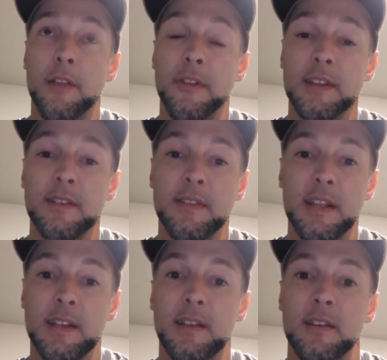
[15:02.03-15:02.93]
think the
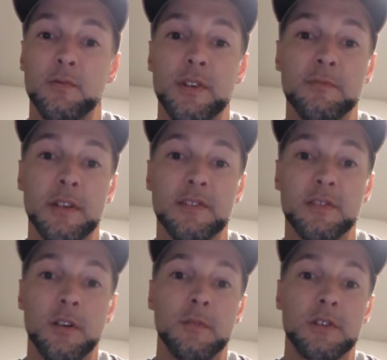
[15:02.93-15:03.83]
thing is we spent
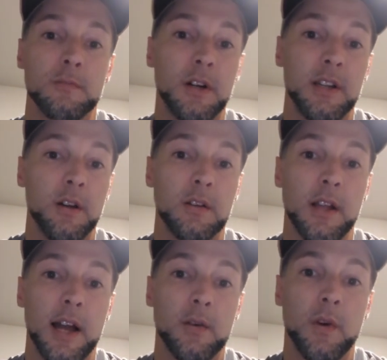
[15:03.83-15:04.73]
so much money on
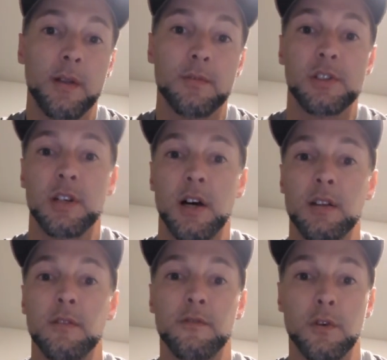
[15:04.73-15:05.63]
Lagway and
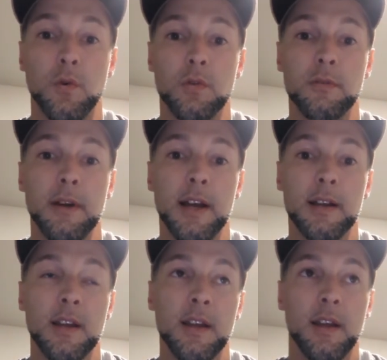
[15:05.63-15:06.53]
Rashada for
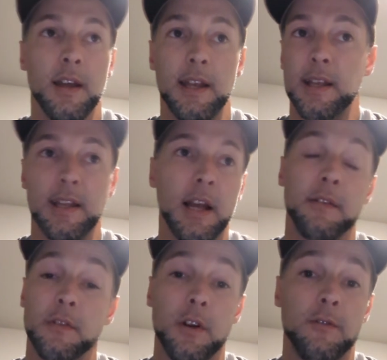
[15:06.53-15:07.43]
quarterback. And again, I
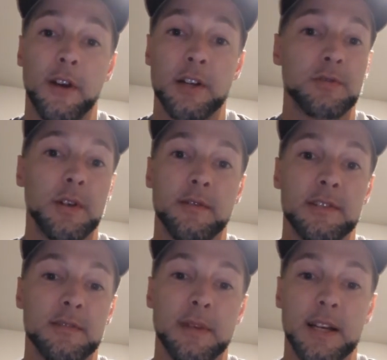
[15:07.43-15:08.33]
have no factual
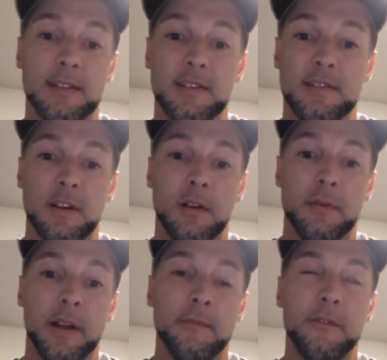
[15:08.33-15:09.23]
evidence to back this up,
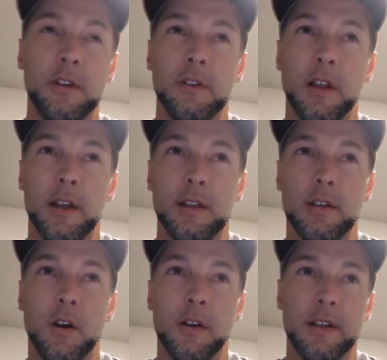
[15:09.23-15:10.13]
but I'm feeling like
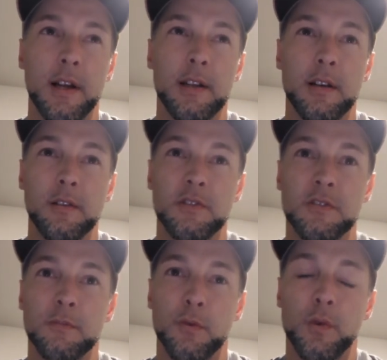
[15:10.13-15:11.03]
our NIL is
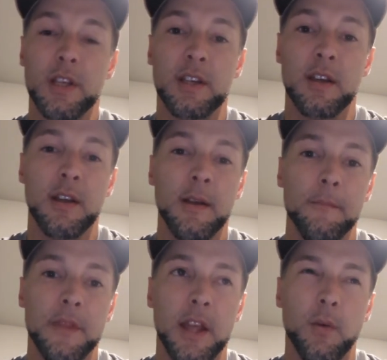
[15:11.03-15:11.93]
super weak.
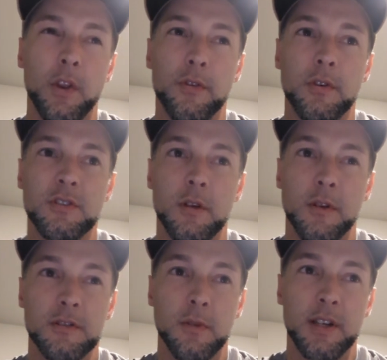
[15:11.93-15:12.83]
And we threw so
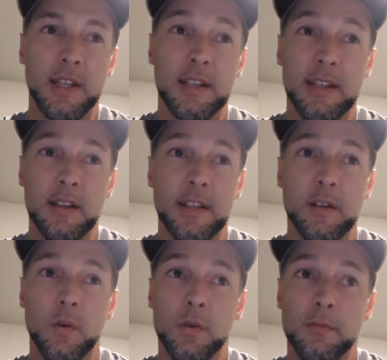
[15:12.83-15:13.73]
much money to get the elite
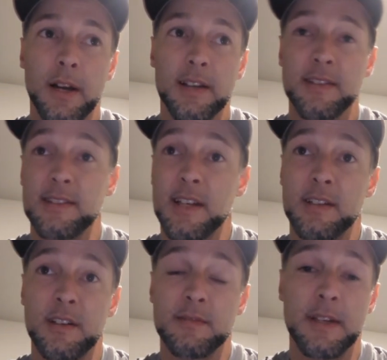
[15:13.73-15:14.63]
quarterbacks because that
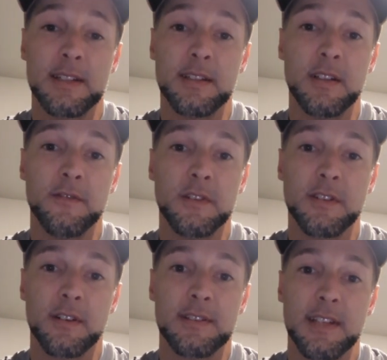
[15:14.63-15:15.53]
does make the difference
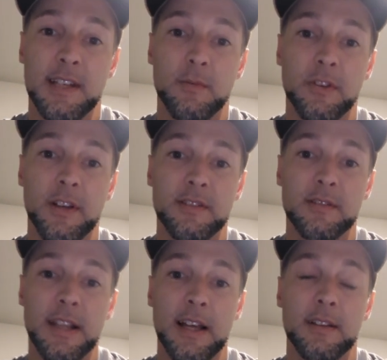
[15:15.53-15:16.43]
on a team with lesser
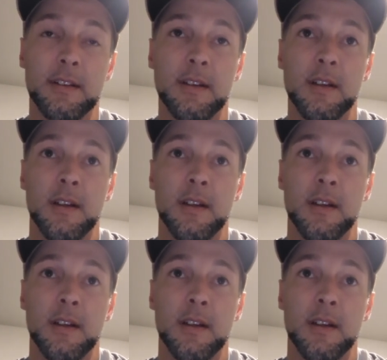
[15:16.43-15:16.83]
talent.